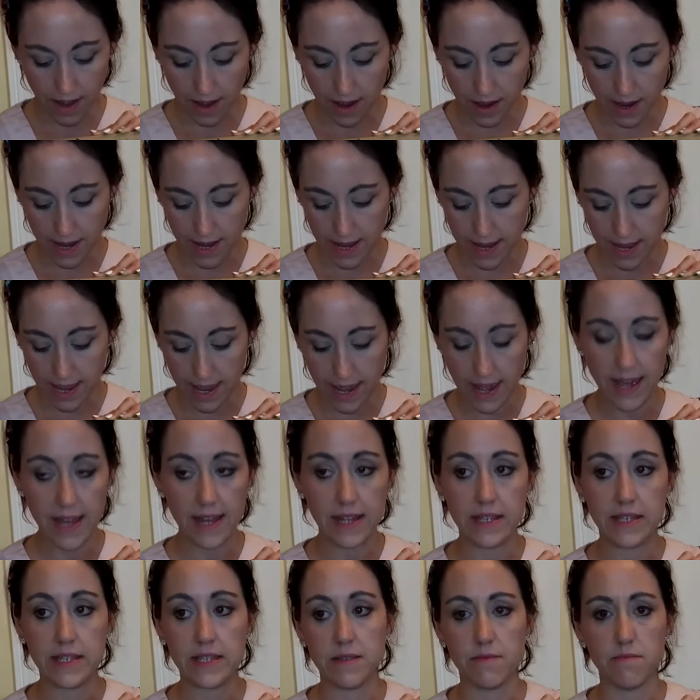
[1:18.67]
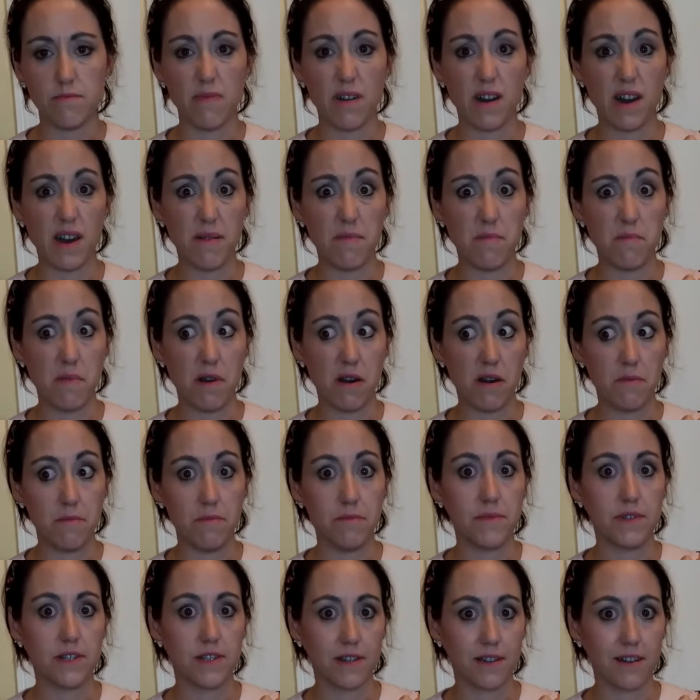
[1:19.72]
I get my
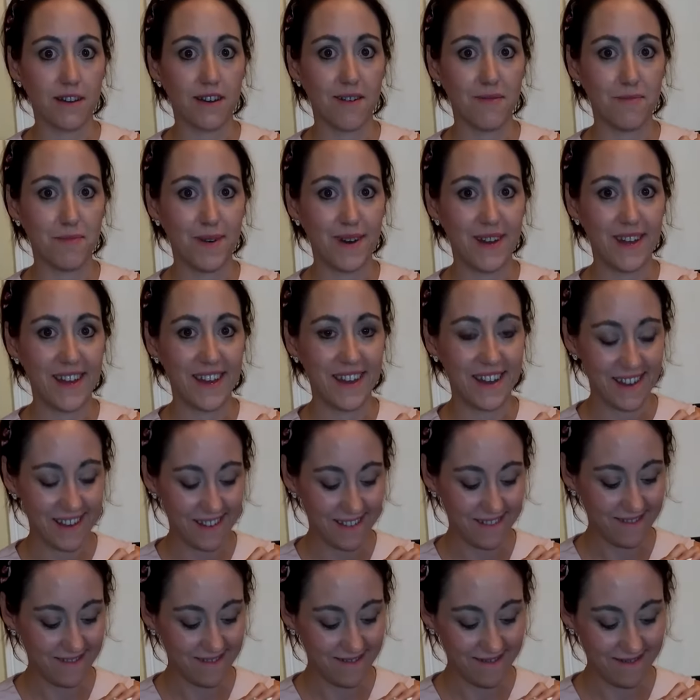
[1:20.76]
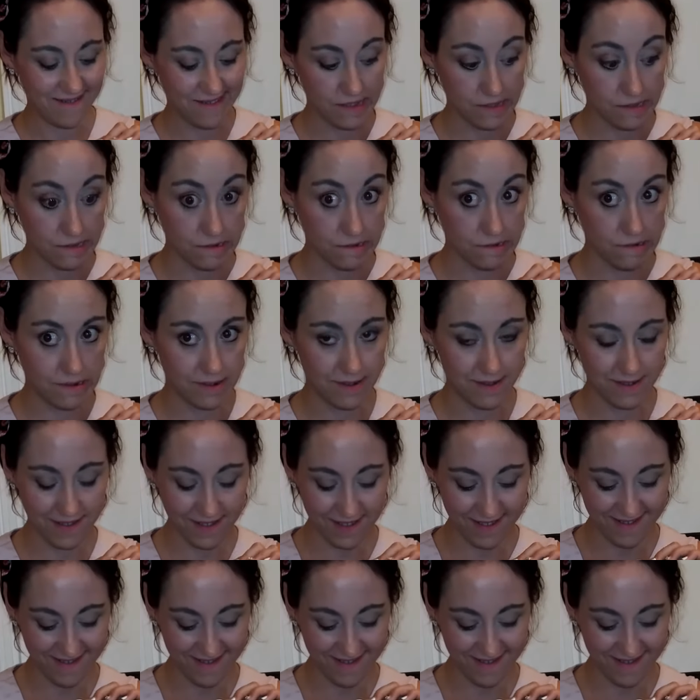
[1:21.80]
mum to cut my hair. So